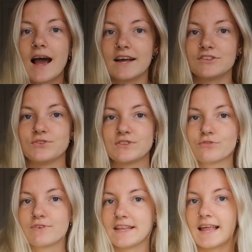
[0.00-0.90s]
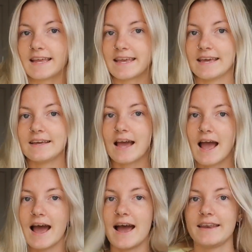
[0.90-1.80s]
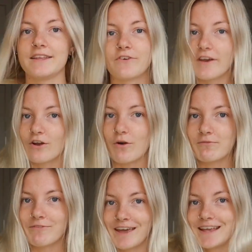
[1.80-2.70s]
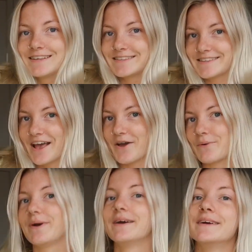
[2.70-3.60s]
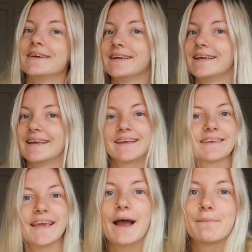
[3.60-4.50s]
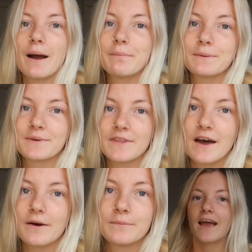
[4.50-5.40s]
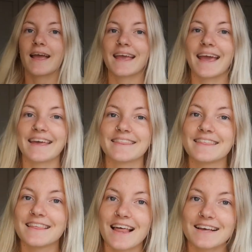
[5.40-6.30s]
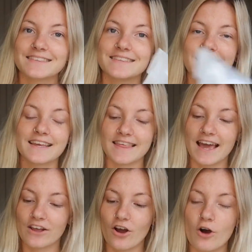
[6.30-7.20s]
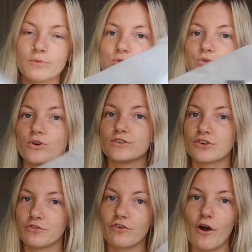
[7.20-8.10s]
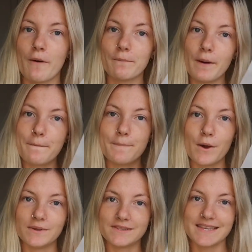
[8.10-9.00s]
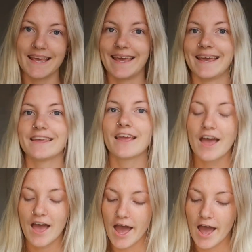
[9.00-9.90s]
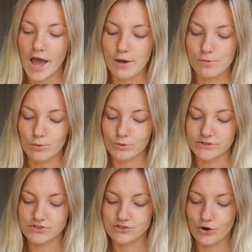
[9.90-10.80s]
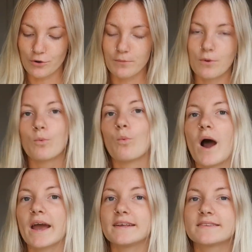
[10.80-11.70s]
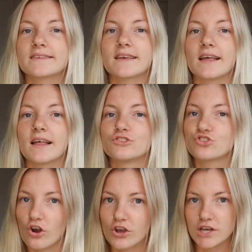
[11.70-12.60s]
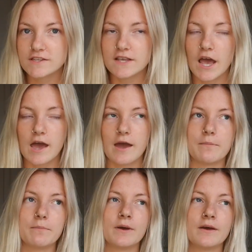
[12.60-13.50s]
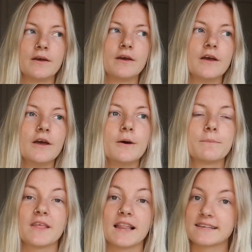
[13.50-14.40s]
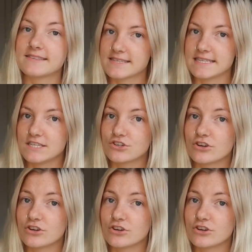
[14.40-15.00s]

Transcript: I do still really like it and it's very comfy. So yeah, I'm happy with that. Okay, and then the last thing that I got, which was also from Bow and Tea, um, was some white joggers. Um, they're like skinny